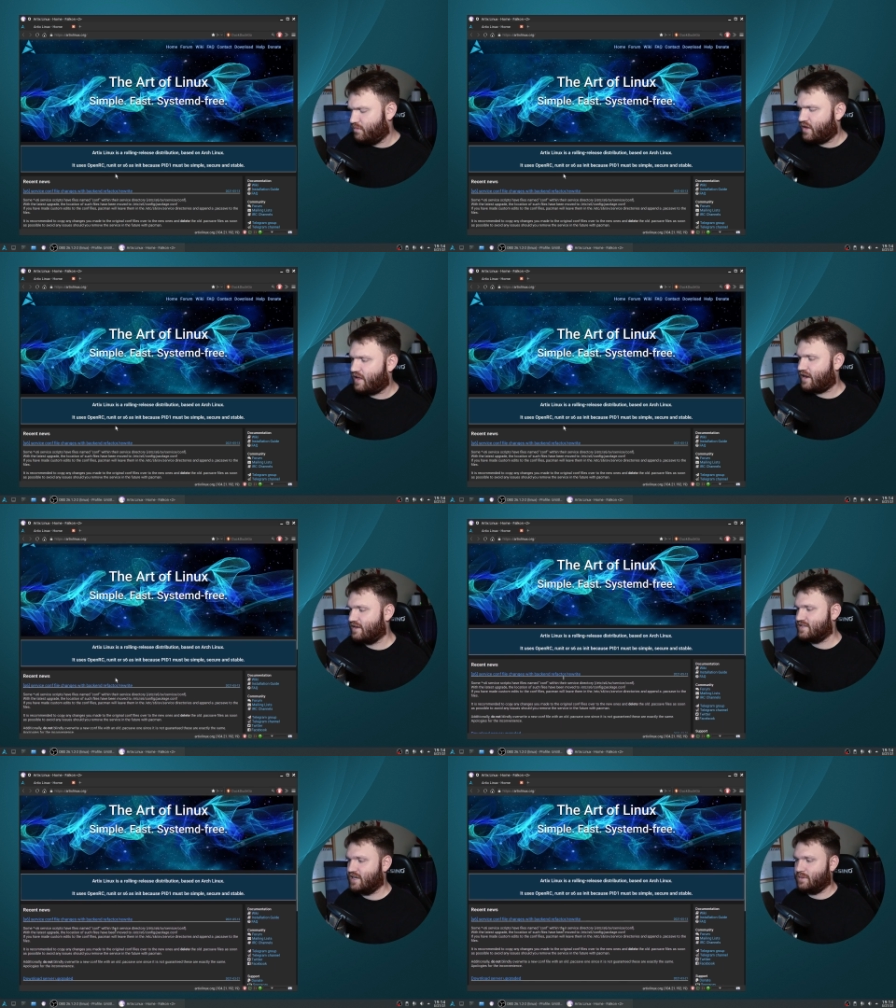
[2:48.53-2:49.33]
But like
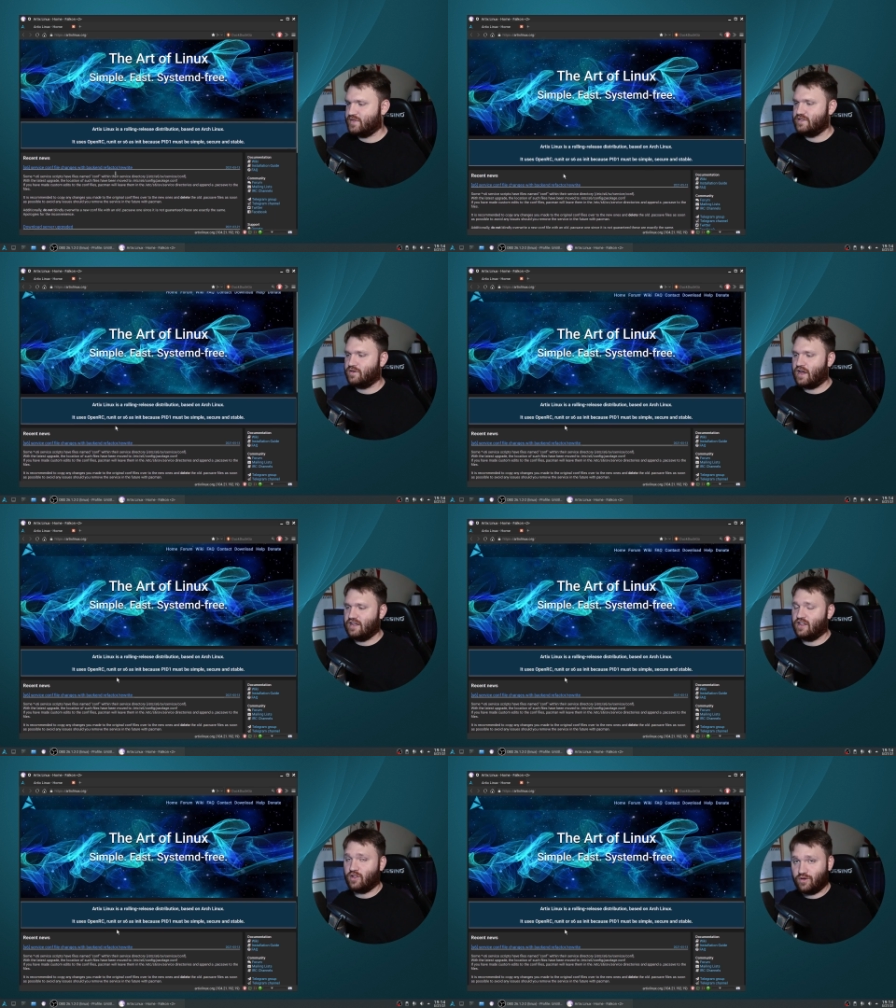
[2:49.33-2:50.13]
I said, I'm still
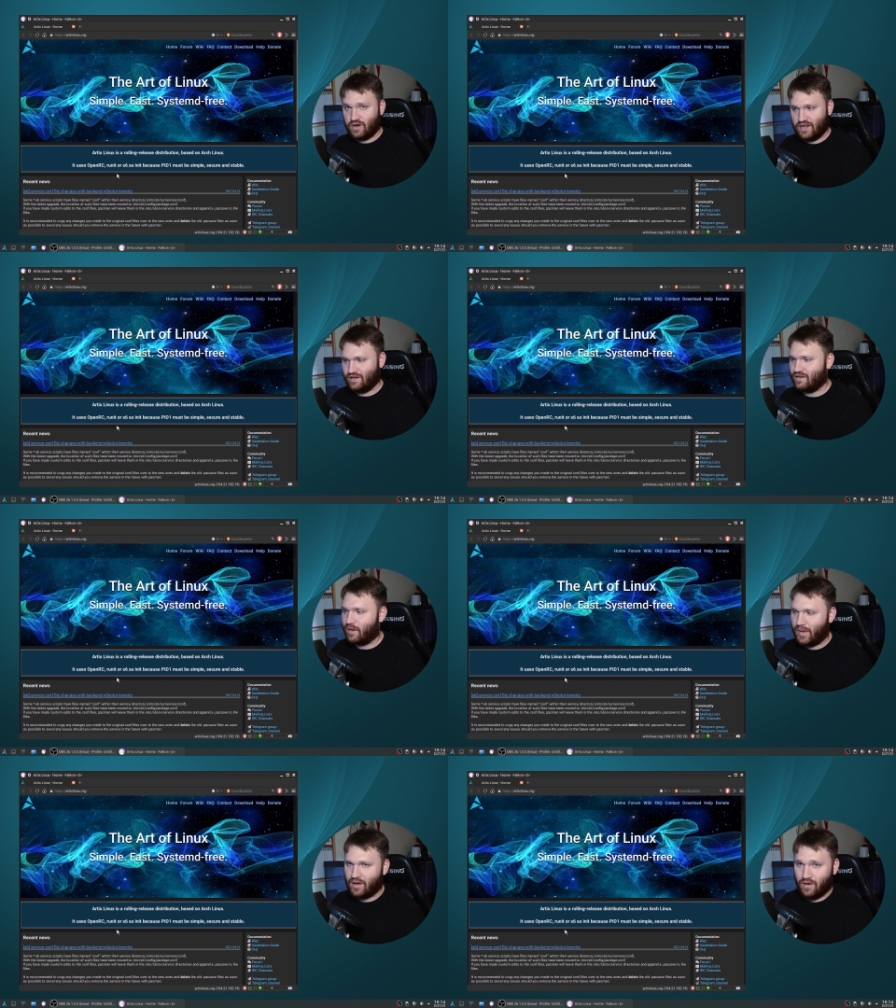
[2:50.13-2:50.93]
kind of learning
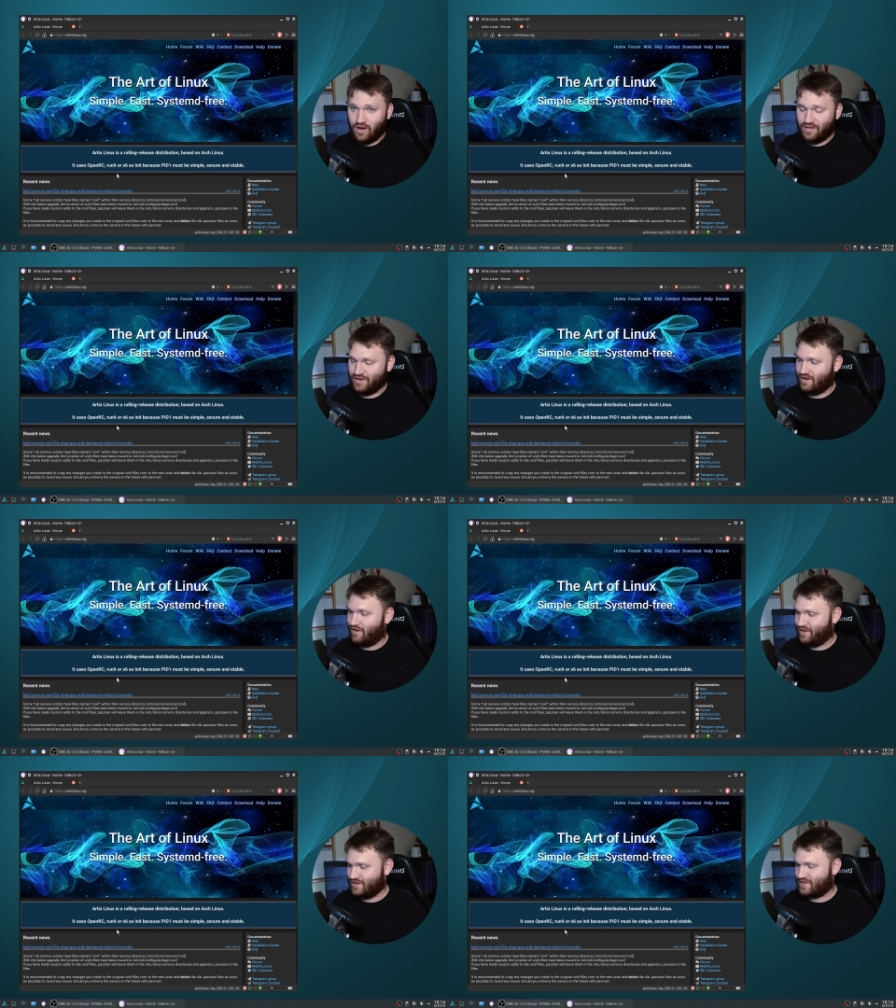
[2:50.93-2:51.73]
about all the
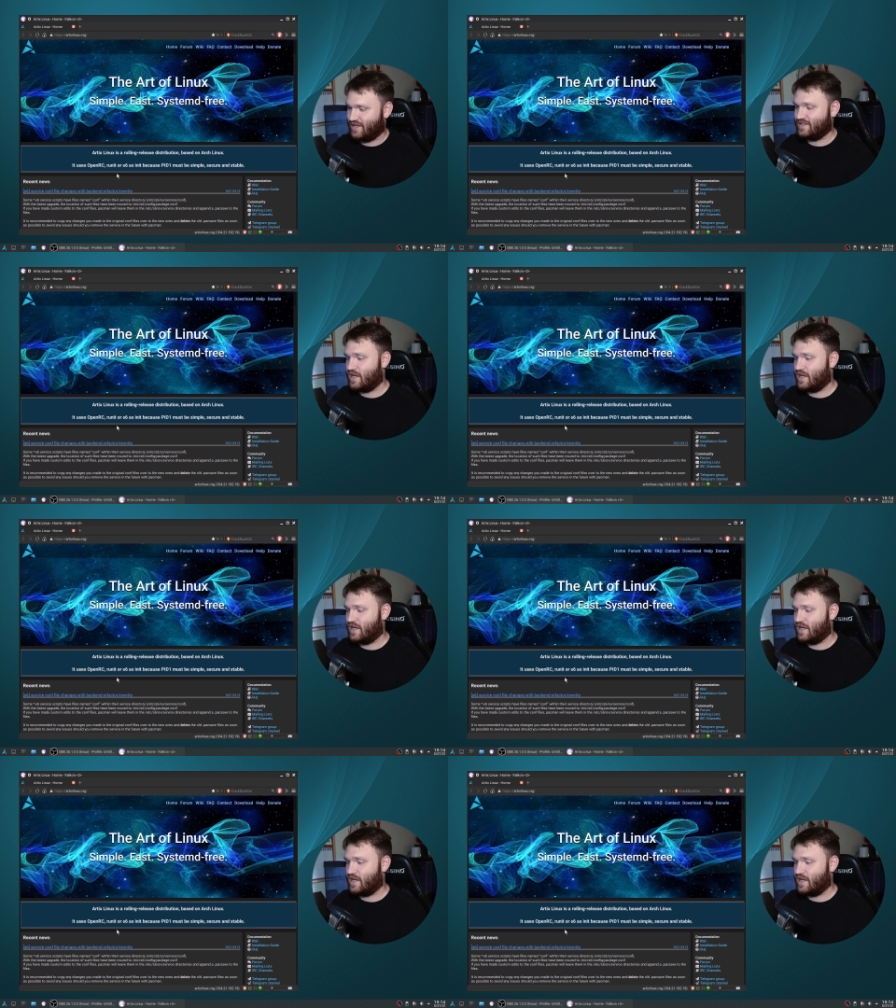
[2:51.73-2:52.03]
all these things.